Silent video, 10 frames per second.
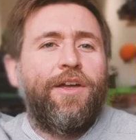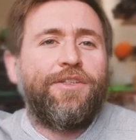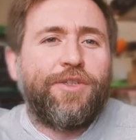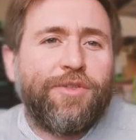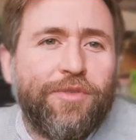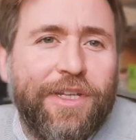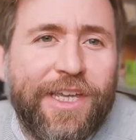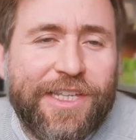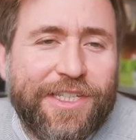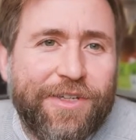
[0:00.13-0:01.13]
So it's really
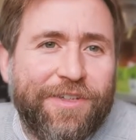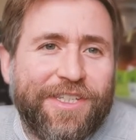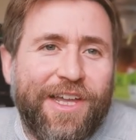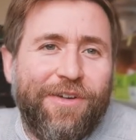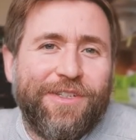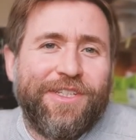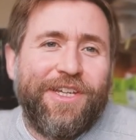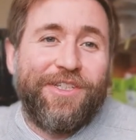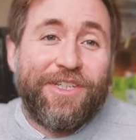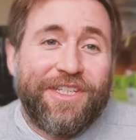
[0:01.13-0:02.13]
getting serious now, isn't
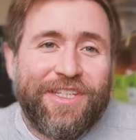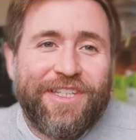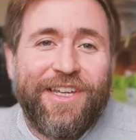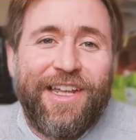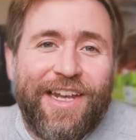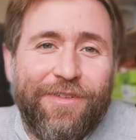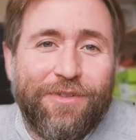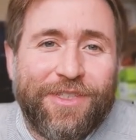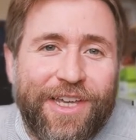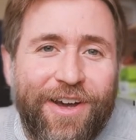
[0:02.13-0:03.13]
it? GCSE and A
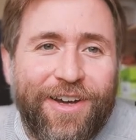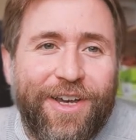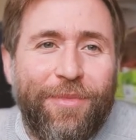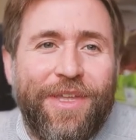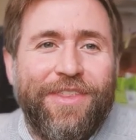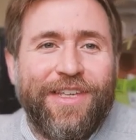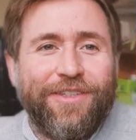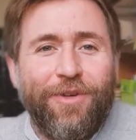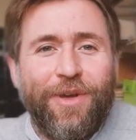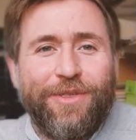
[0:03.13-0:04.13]
levels, they are coming. There's
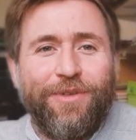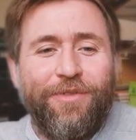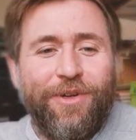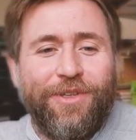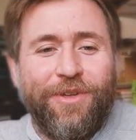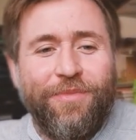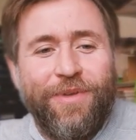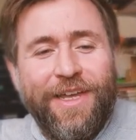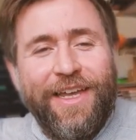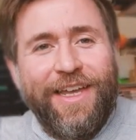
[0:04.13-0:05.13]
no way to avoid them.
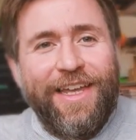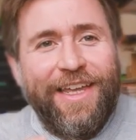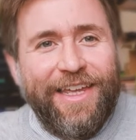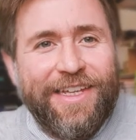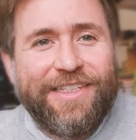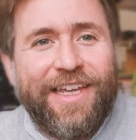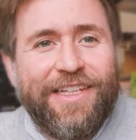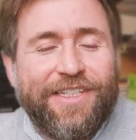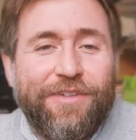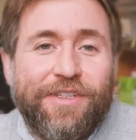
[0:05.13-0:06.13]
It's
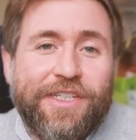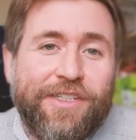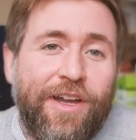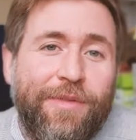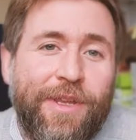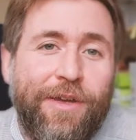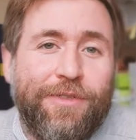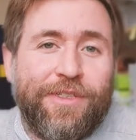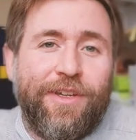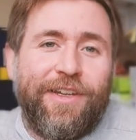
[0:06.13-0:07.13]
getting serious. It's time now
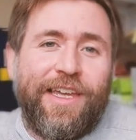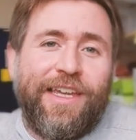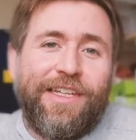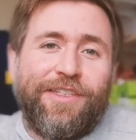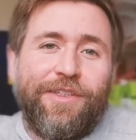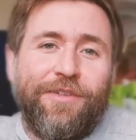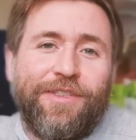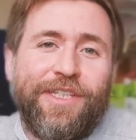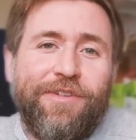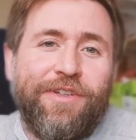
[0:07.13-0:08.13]
to start getting into
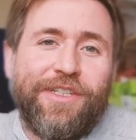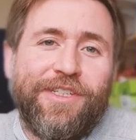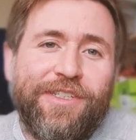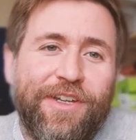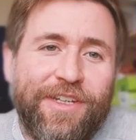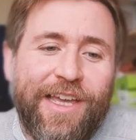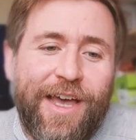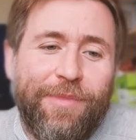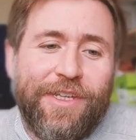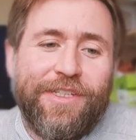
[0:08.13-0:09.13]
those serious study
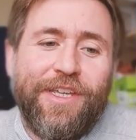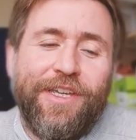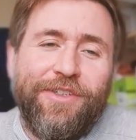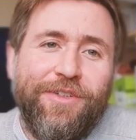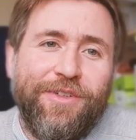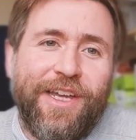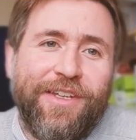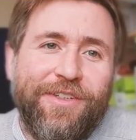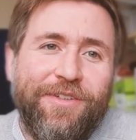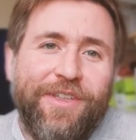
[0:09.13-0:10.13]
habits. You
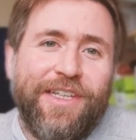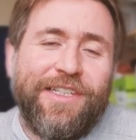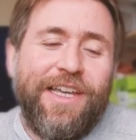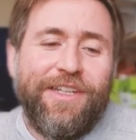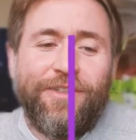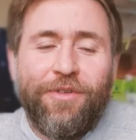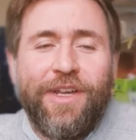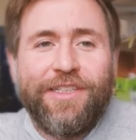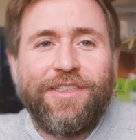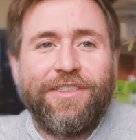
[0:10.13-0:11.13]
can do this. Don't
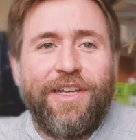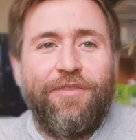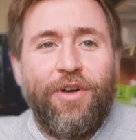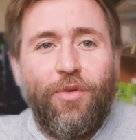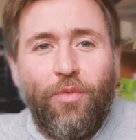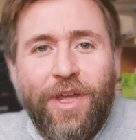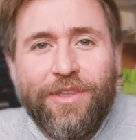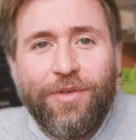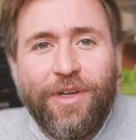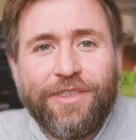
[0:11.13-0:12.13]
ask yourself,
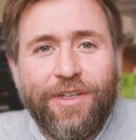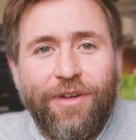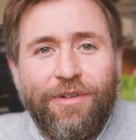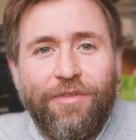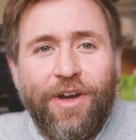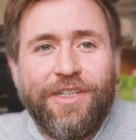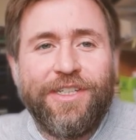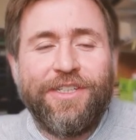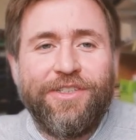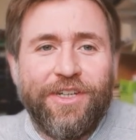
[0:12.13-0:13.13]
when do I start
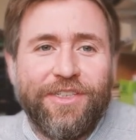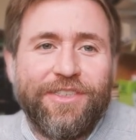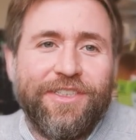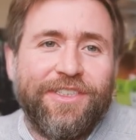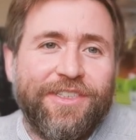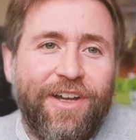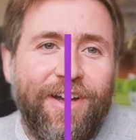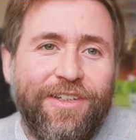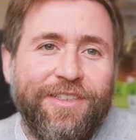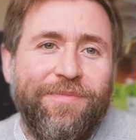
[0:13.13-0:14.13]
revising? Just
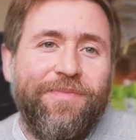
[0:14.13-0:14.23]
start.